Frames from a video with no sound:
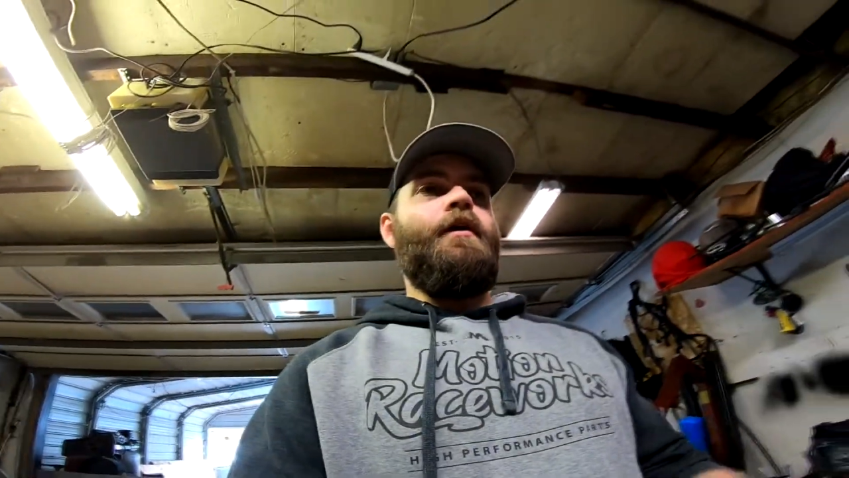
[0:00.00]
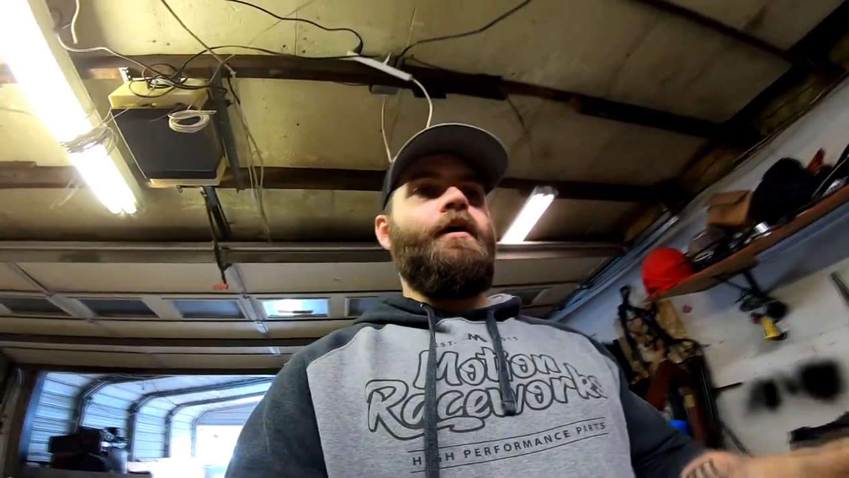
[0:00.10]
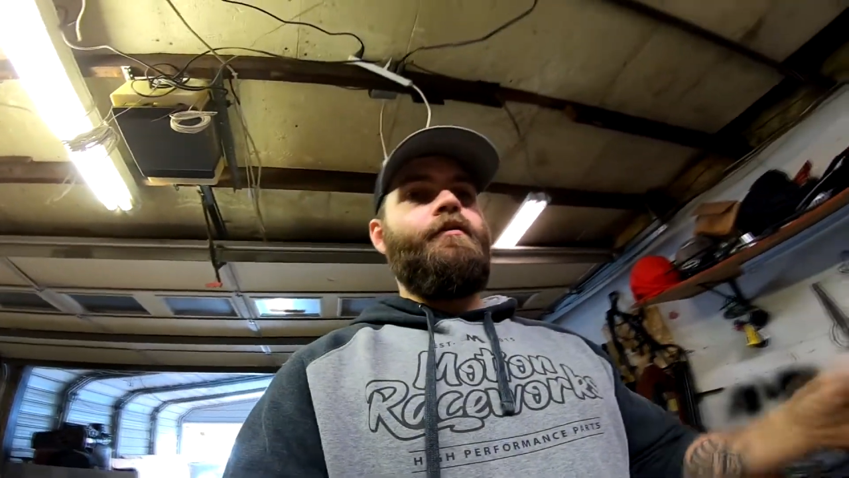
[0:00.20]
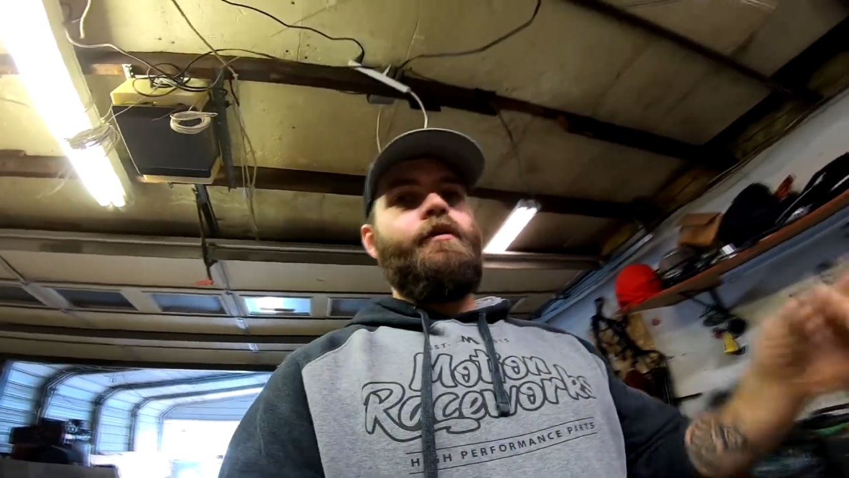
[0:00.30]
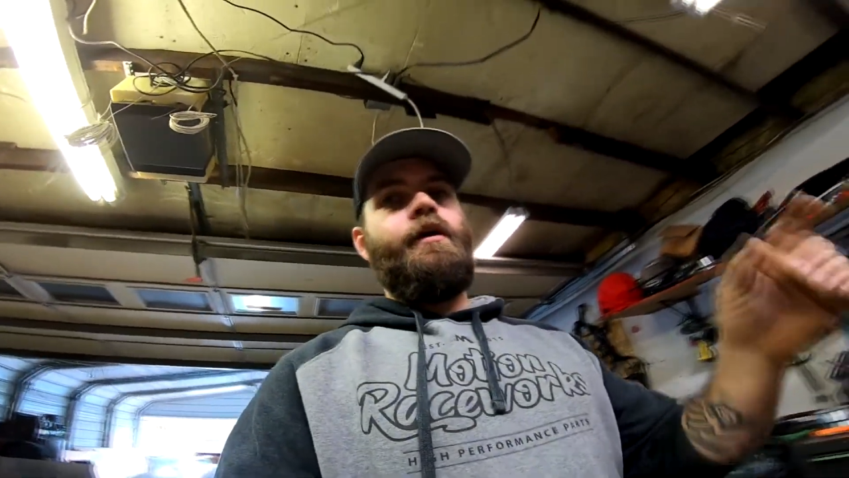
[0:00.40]
I
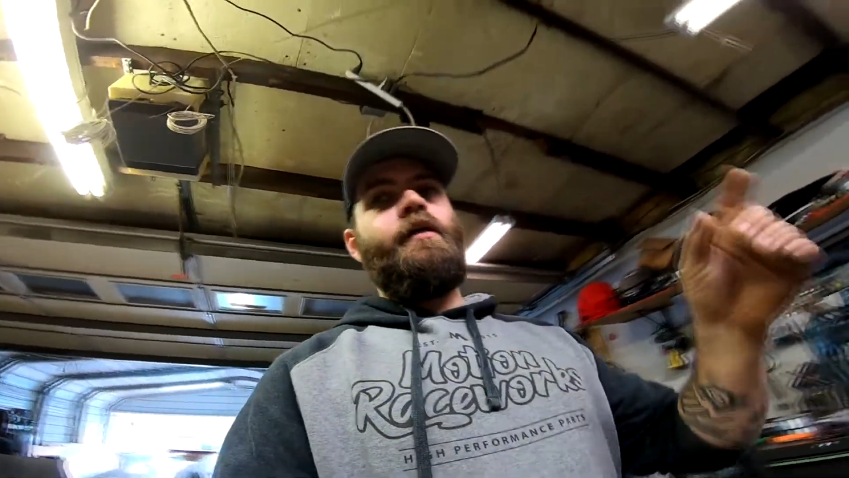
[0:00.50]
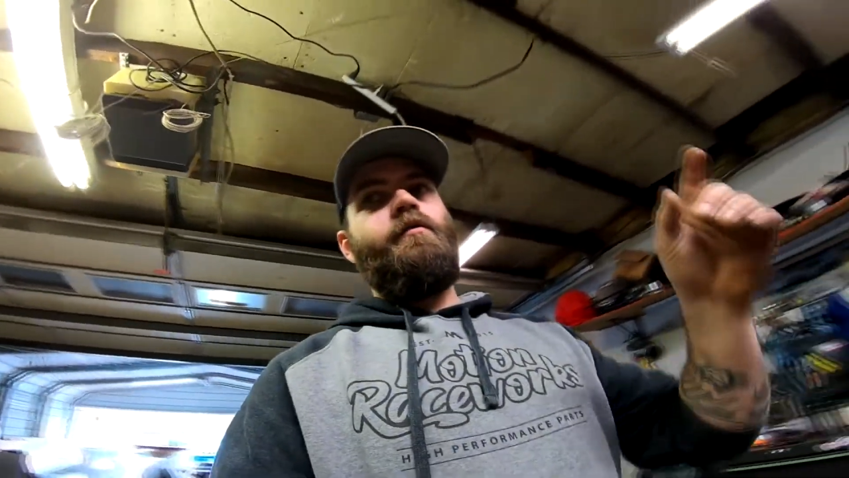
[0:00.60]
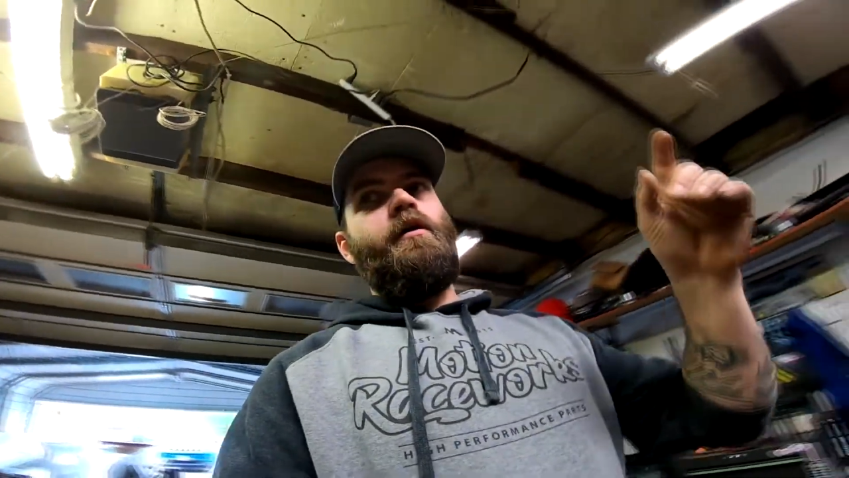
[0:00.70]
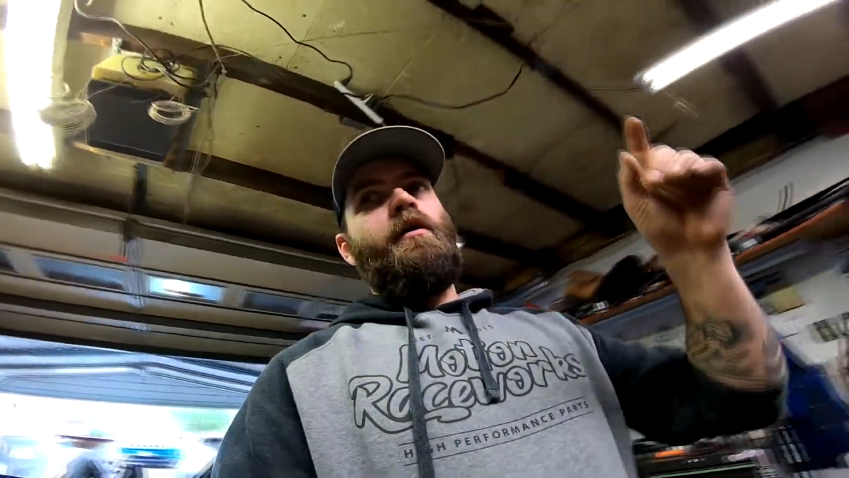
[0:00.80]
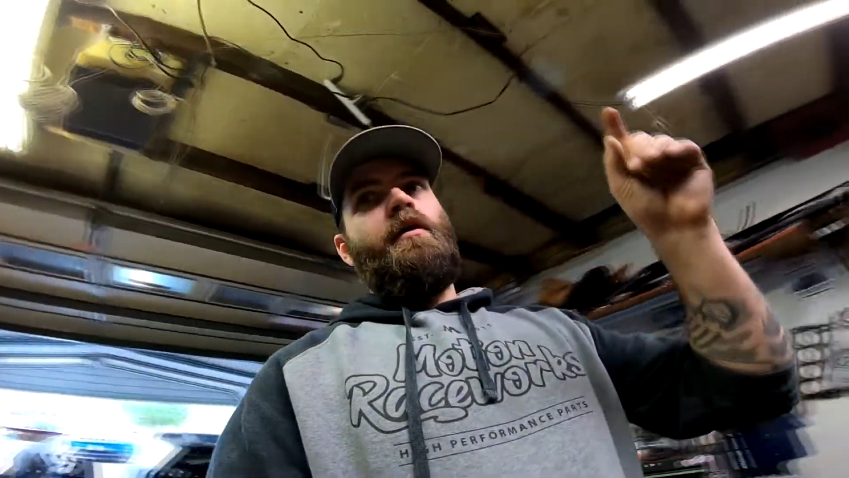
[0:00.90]
actually have
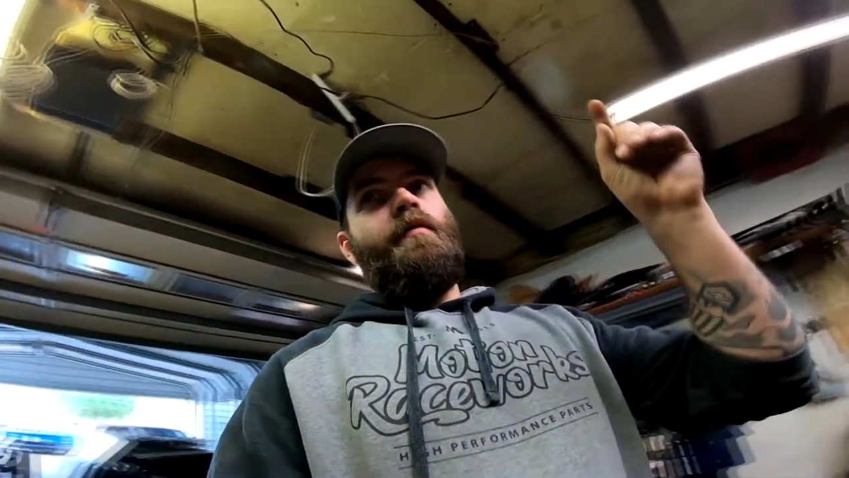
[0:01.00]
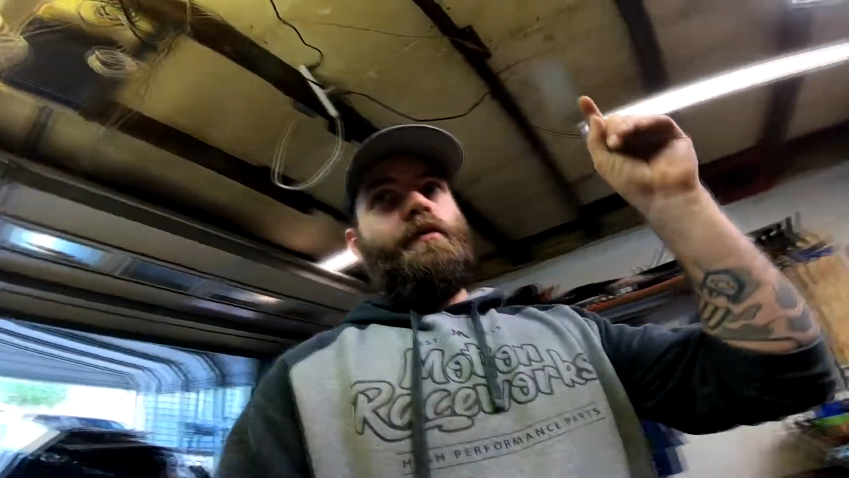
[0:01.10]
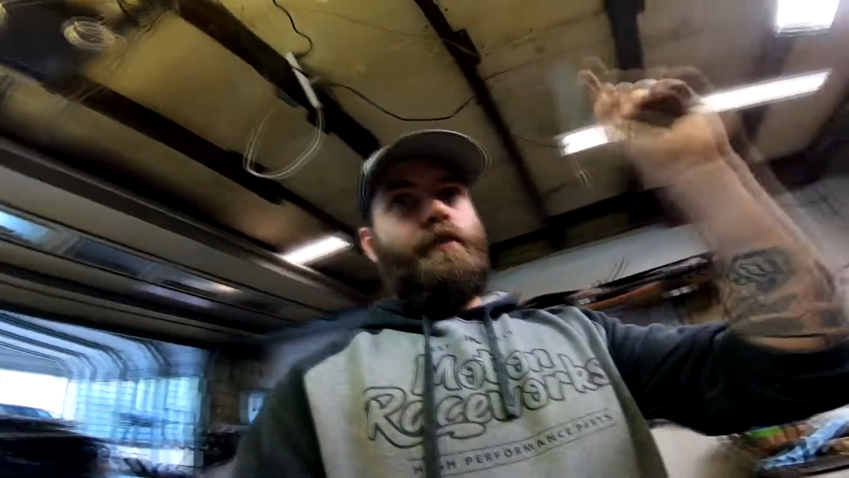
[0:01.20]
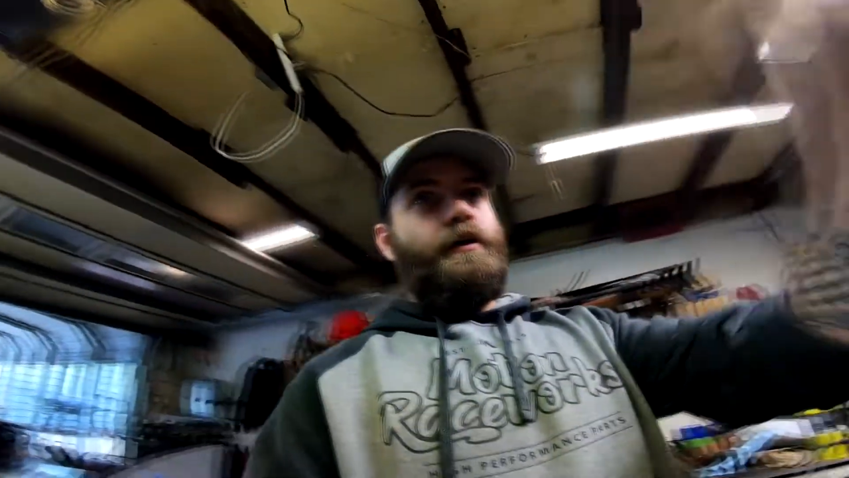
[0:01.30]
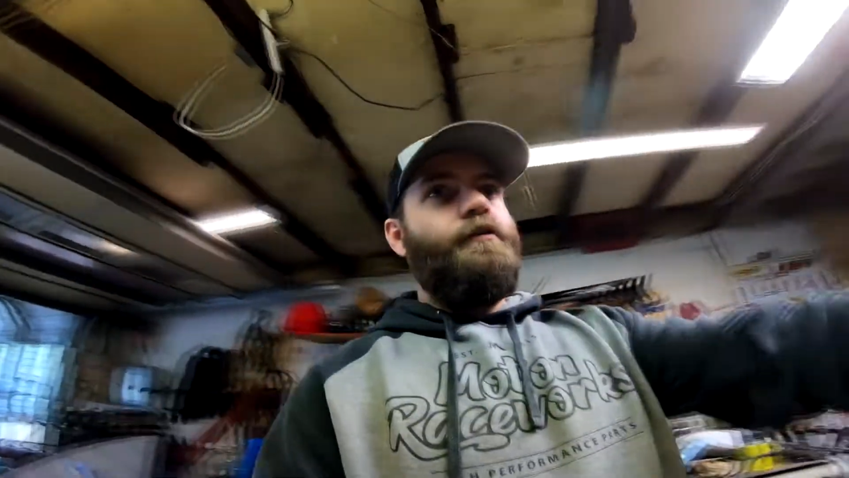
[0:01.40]

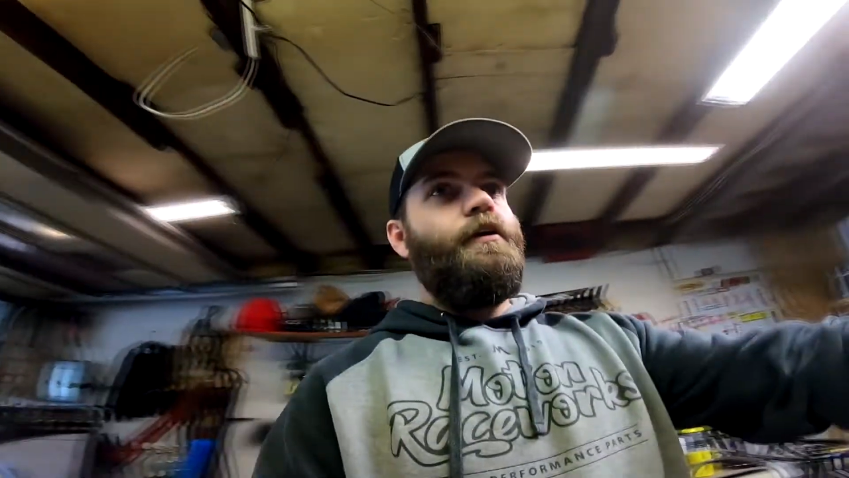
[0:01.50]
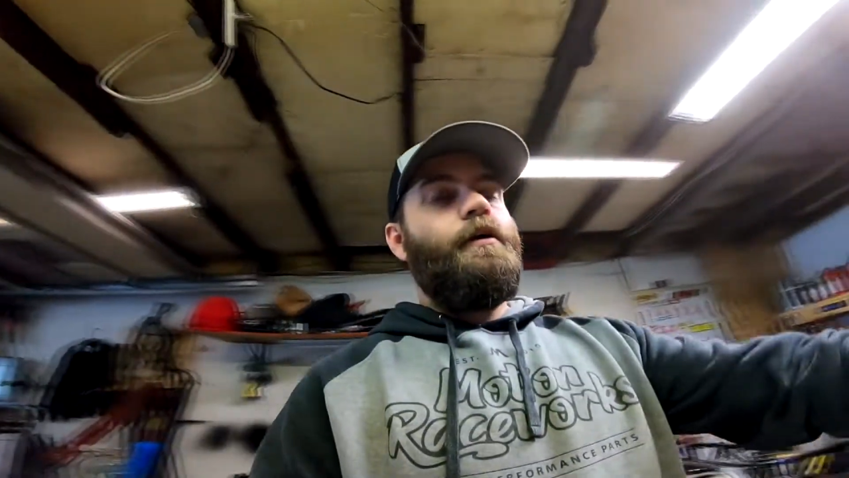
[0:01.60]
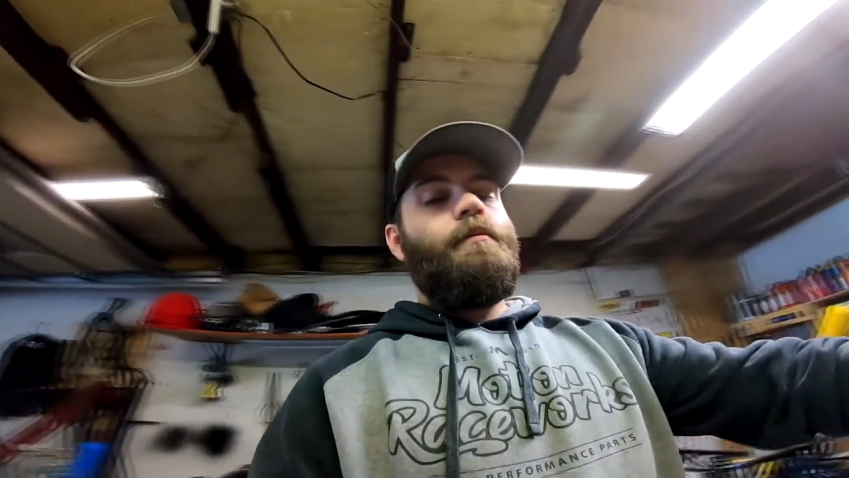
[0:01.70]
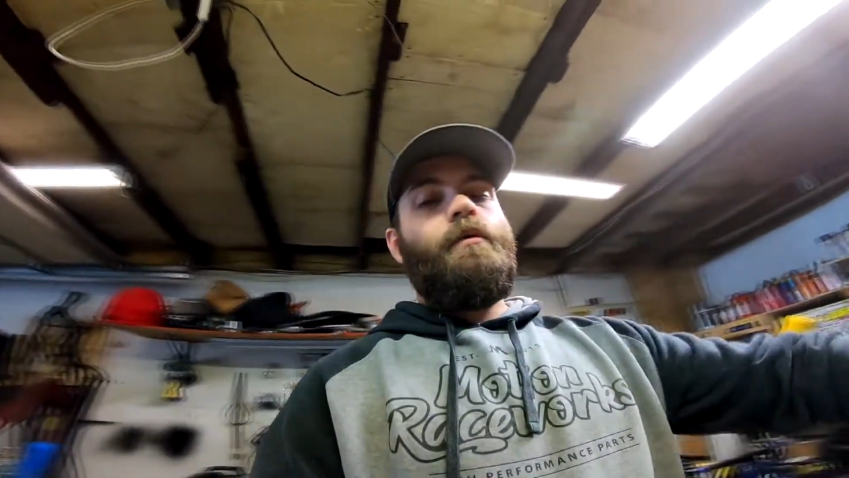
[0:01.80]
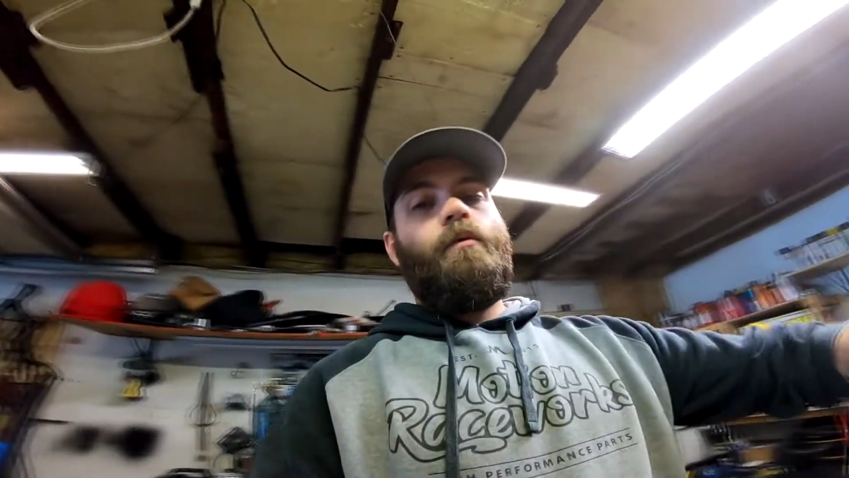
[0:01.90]
the Trans Am,